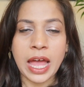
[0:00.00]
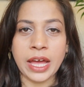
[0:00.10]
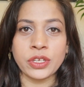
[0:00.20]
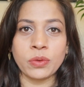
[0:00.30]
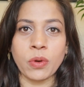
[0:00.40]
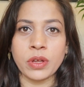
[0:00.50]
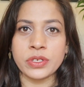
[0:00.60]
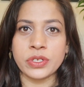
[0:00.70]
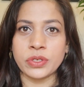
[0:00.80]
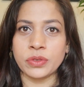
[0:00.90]
and you
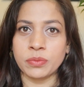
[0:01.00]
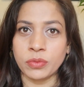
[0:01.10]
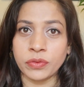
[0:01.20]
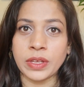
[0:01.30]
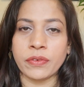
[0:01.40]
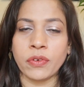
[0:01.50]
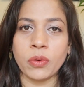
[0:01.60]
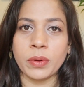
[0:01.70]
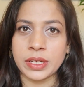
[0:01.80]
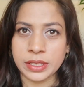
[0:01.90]
want to move that
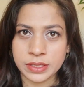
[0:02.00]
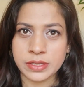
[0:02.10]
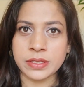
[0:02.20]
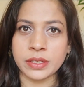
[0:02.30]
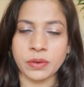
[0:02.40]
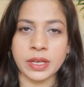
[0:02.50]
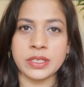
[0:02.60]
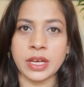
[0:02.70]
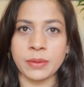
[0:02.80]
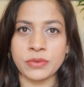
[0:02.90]
forward, this is a
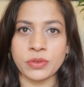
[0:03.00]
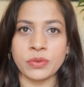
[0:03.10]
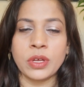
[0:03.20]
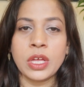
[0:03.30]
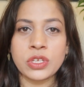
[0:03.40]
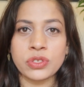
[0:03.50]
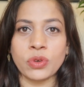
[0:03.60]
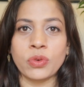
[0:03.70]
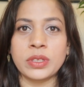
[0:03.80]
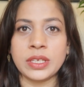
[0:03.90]
great time to
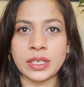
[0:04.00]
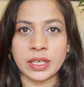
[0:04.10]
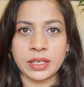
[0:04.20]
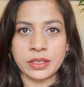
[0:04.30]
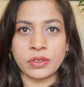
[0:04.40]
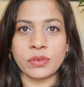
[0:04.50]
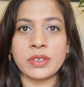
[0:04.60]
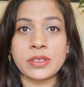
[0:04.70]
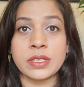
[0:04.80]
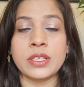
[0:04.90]
sow the
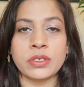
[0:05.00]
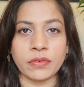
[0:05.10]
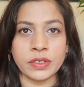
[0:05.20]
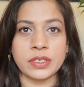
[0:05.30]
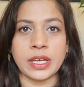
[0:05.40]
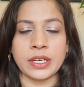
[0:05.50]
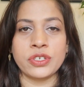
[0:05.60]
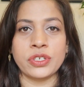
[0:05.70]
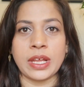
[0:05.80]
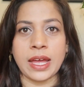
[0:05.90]
the seeds of
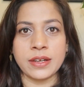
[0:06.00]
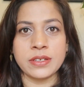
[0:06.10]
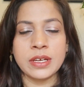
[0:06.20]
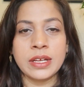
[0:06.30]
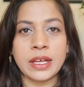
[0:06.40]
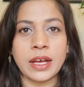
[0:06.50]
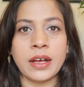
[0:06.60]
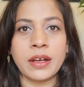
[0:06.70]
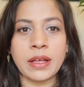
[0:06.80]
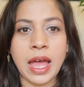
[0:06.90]
intention, and
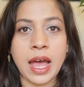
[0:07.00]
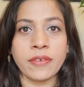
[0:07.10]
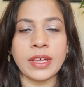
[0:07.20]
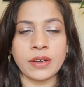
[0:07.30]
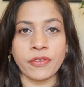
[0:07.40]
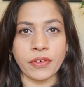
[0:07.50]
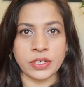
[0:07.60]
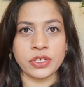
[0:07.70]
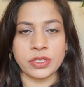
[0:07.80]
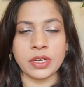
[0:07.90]
have that
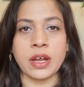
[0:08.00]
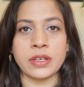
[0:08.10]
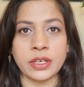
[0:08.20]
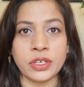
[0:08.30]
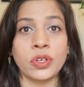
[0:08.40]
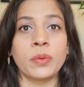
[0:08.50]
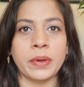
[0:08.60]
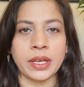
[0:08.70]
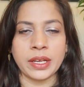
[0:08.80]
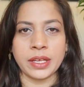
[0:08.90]
fresh start and new
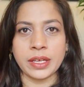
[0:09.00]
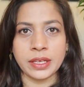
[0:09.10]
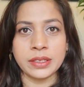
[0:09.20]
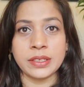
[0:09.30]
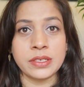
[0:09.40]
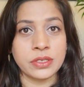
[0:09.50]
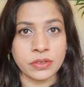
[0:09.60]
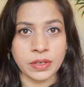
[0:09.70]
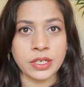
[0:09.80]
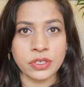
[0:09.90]
beginning in this
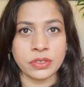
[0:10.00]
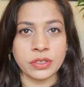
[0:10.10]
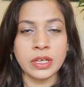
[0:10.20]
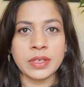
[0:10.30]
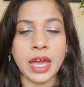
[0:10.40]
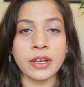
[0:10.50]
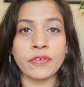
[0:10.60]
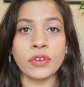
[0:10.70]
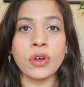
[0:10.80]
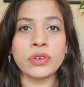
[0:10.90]
direction. And
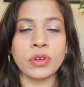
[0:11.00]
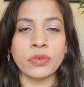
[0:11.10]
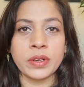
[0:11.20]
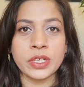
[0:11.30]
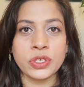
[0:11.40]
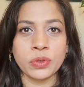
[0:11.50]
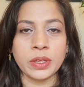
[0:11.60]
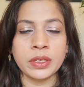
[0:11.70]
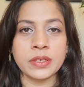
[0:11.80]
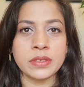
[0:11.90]
if you're not already
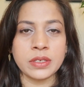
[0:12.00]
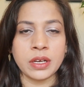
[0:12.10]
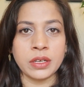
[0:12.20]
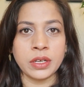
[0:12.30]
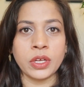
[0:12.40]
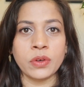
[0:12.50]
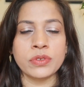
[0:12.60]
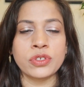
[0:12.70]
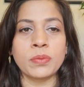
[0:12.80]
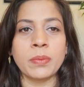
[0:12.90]
doing this,
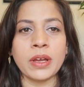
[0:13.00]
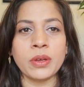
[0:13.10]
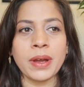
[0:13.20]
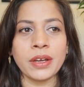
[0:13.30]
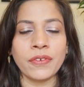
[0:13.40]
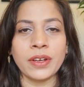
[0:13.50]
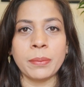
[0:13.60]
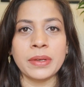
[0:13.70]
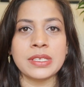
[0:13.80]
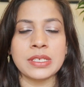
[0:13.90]
Leos, you might feel
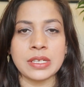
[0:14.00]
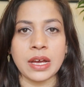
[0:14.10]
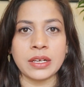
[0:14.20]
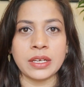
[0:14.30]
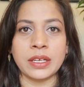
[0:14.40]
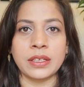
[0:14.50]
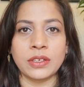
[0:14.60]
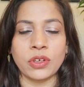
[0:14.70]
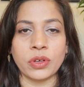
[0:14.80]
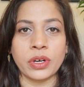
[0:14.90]
a bit stuck
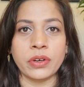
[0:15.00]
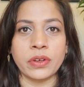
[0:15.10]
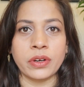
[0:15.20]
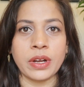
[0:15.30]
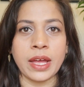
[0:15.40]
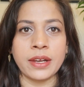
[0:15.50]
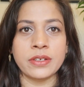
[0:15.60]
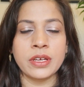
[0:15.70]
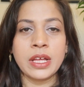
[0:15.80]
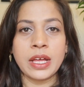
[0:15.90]
in your career
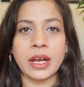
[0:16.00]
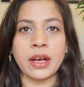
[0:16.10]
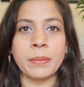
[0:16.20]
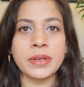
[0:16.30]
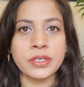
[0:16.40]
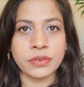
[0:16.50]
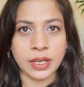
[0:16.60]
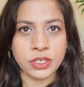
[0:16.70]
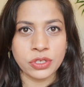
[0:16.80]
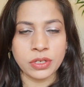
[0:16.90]
and a bit
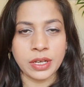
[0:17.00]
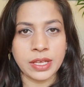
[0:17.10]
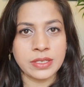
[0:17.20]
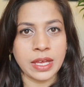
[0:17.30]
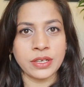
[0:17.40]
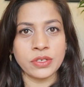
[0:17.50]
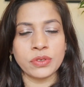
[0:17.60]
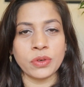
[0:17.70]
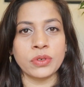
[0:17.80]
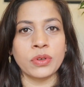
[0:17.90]
directionless, and you
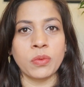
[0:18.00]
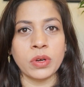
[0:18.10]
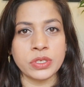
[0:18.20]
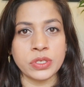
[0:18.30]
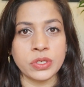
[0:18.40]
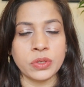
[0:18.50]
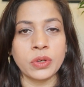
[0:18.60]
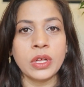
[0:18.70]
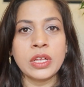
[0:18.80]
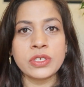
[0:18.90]
don't know what to
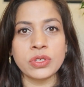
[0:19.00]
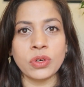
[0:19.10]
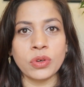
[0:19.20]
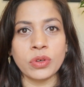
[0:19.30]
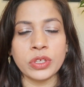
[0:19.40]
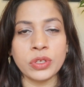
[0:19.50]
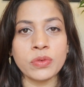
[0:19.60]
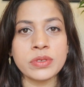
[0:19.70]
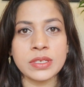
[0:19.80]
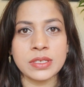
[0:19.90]
do. So
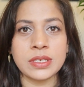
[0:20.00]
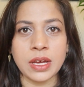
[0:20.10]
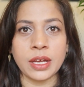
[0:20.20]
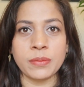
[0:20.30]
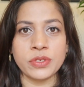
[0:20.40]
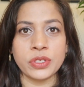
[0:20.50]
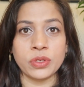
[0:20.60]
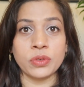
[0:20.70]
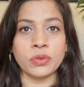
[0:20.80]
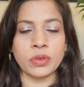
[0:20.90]
use this time
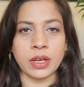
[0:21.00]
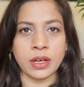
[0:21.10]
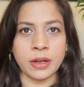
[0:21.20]
to